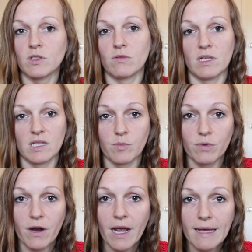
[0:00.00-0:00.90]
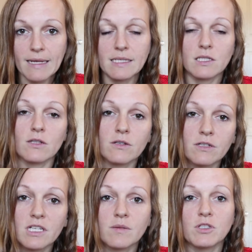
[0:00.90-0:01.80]
So like the price, the
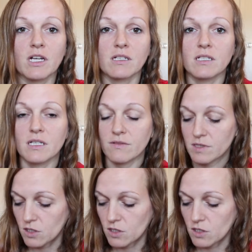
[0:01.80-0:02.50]
learning objectives,